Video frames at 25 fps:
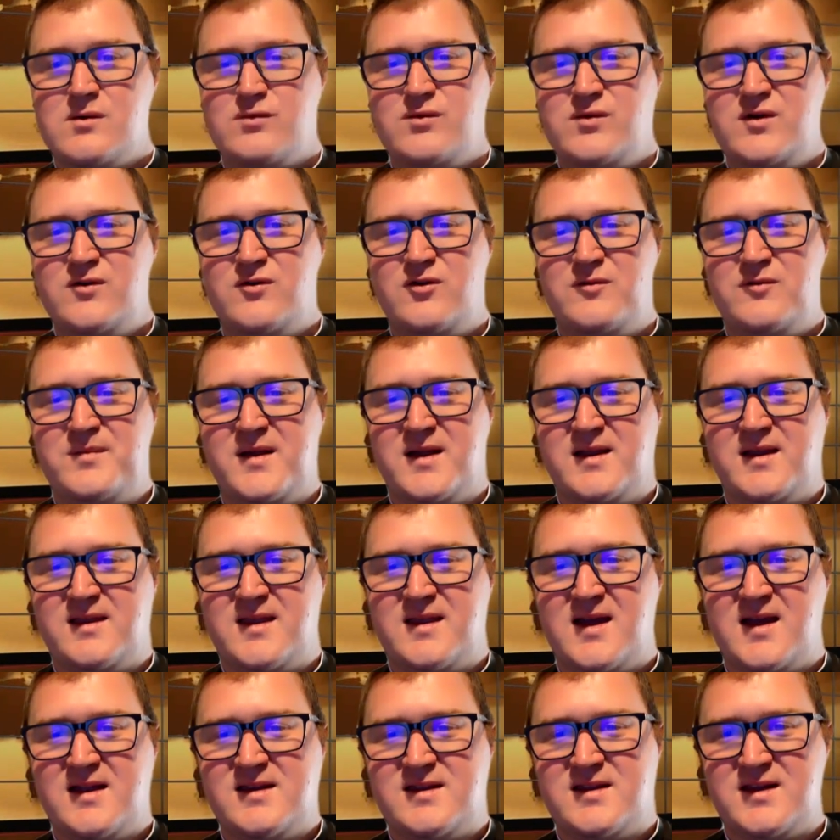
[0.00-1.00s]
We will be
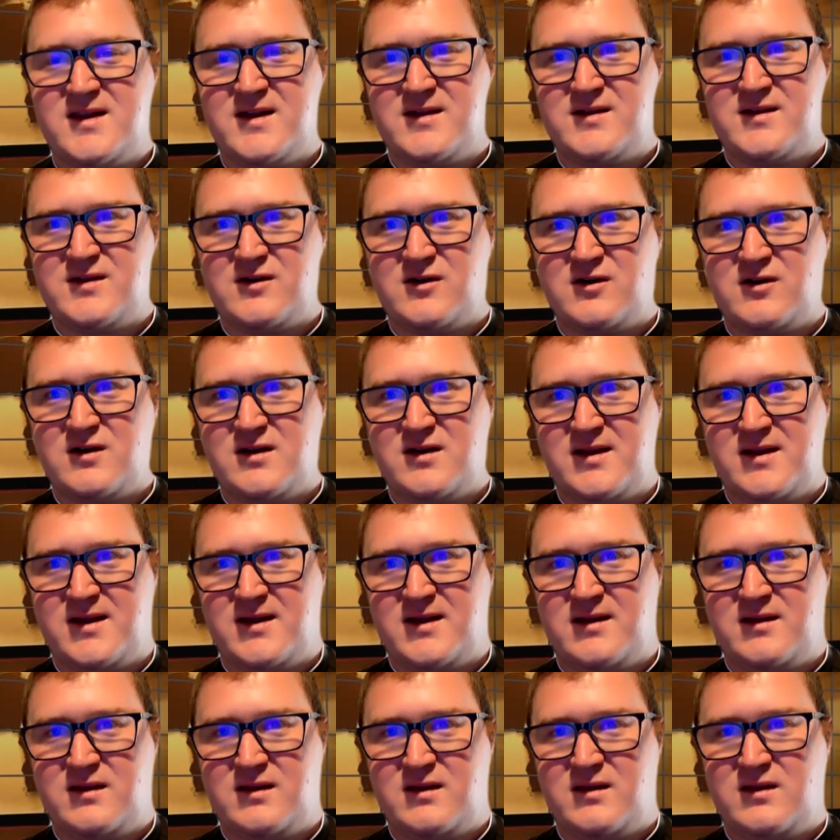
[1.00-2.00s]
dead to
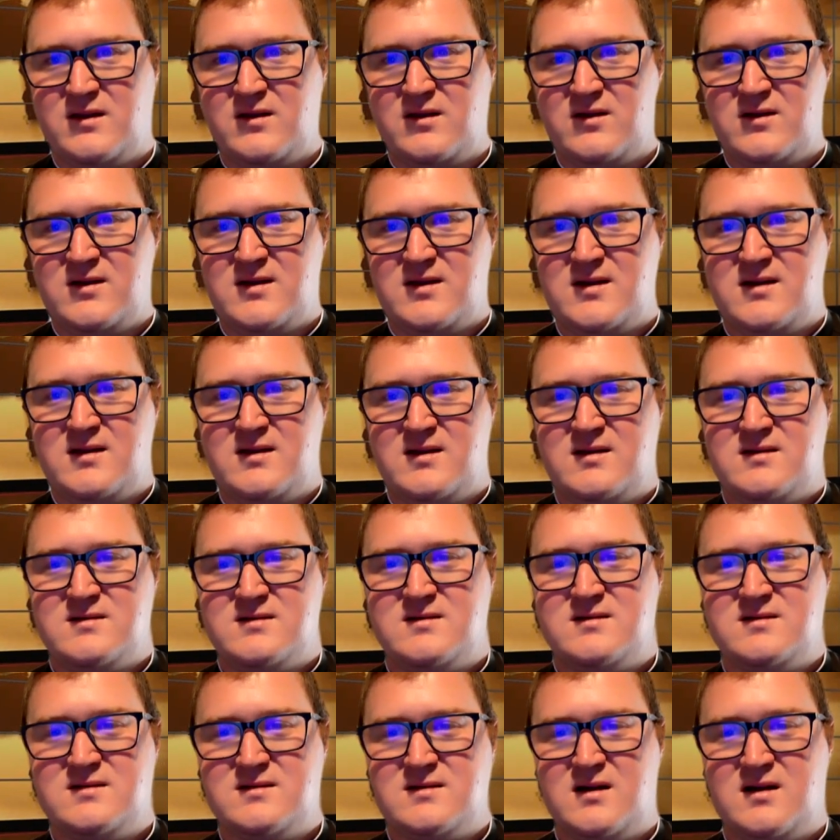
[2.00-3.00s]
eternity.
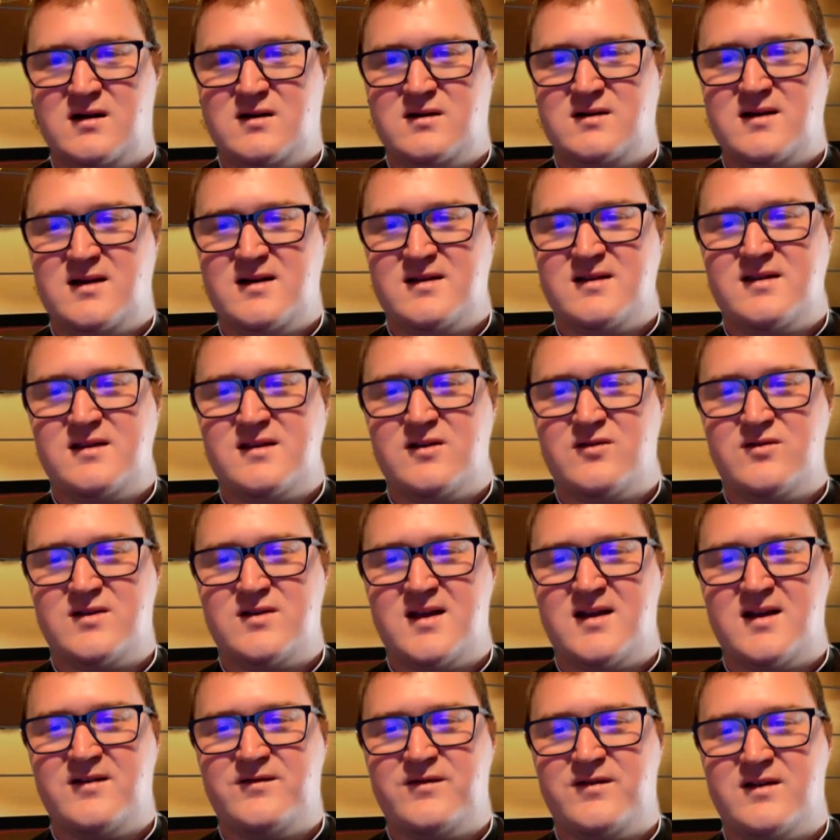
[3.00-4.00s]
There are none so
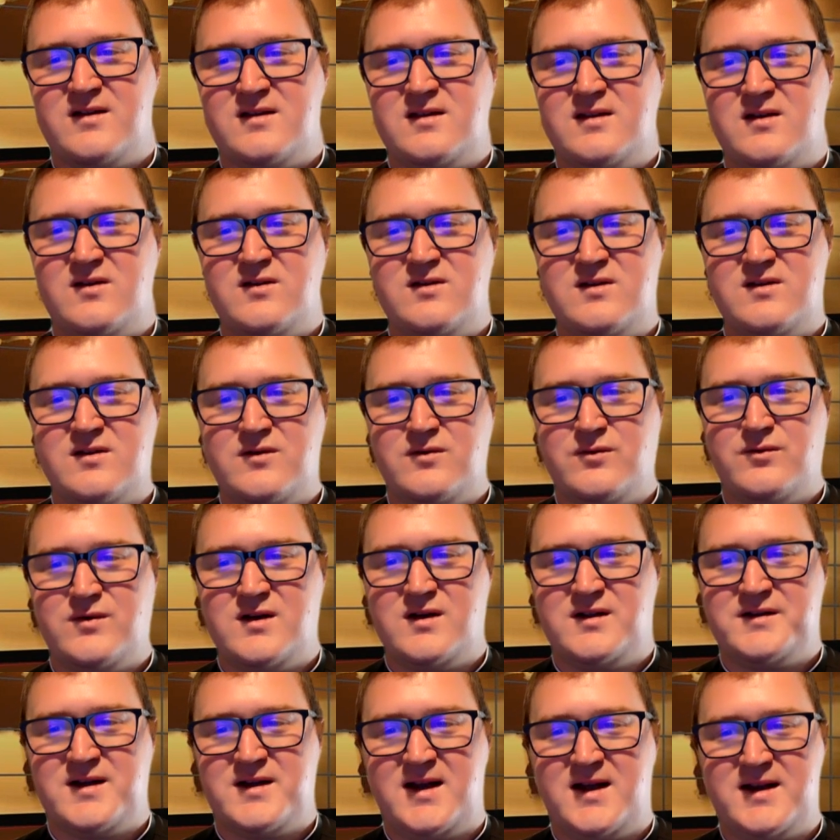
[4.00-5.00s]
deaf as those who
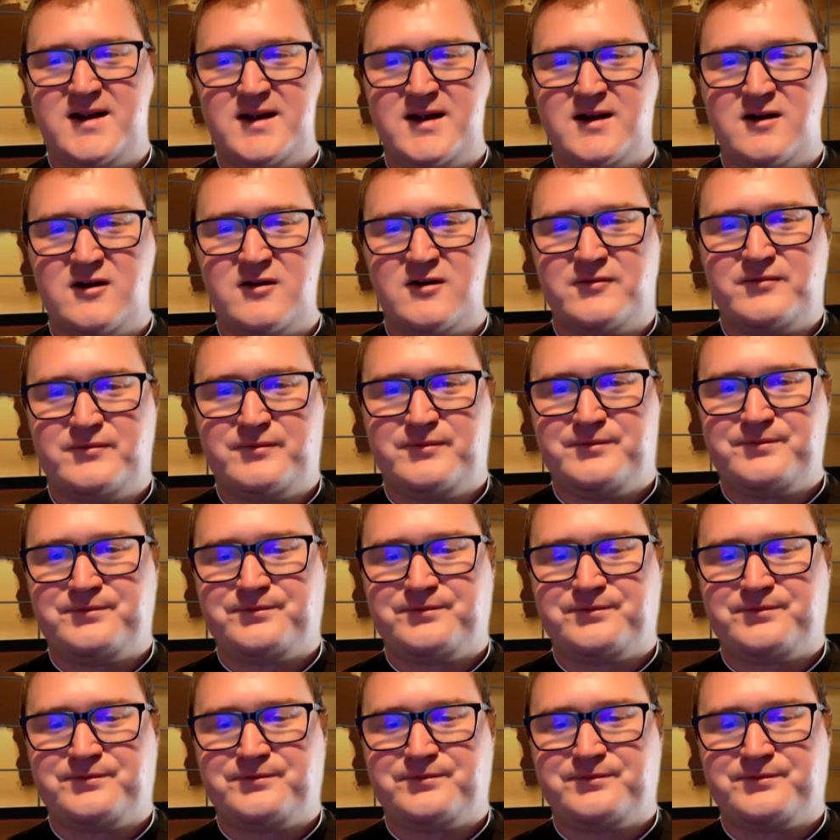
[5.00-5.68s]
will not hear.